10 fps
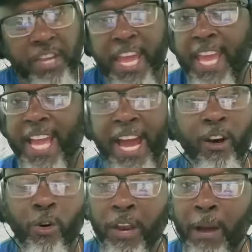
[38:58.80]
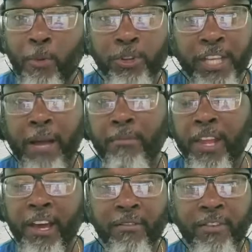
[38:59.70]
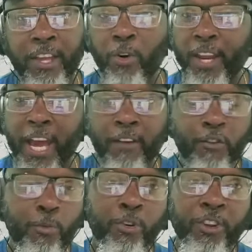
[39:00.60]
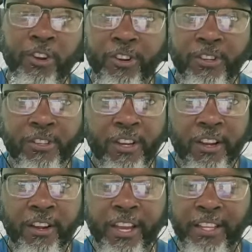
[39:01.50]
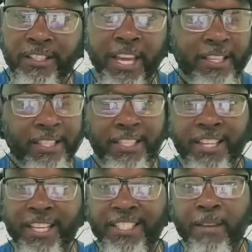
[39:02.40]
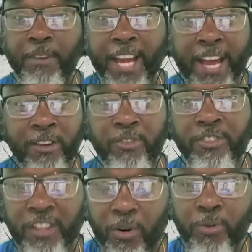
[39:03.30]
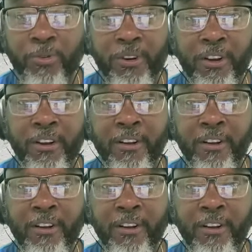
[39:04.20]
He ain't got a whole lot more time left. He only got a few more years. He's like 79 years old.